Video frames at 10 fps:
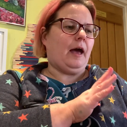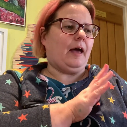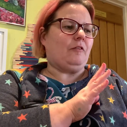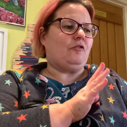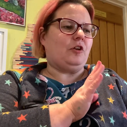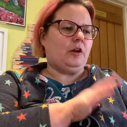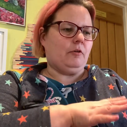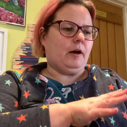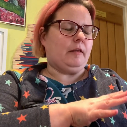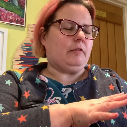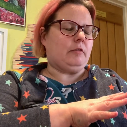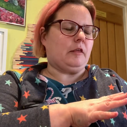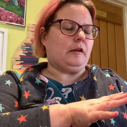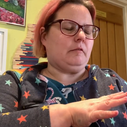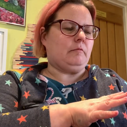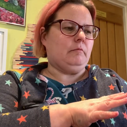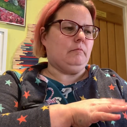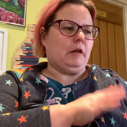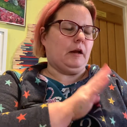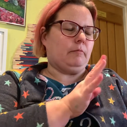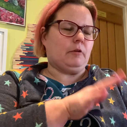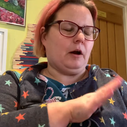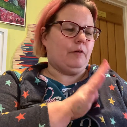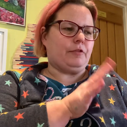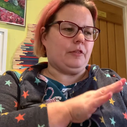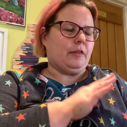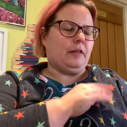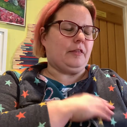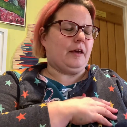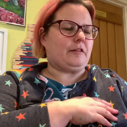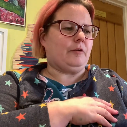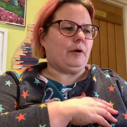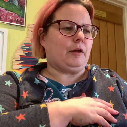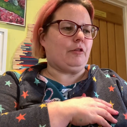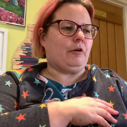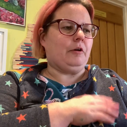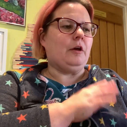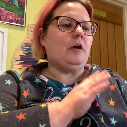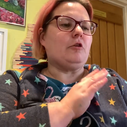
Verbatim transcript: And she knew I did, you know, crafts and, and textile work and so on.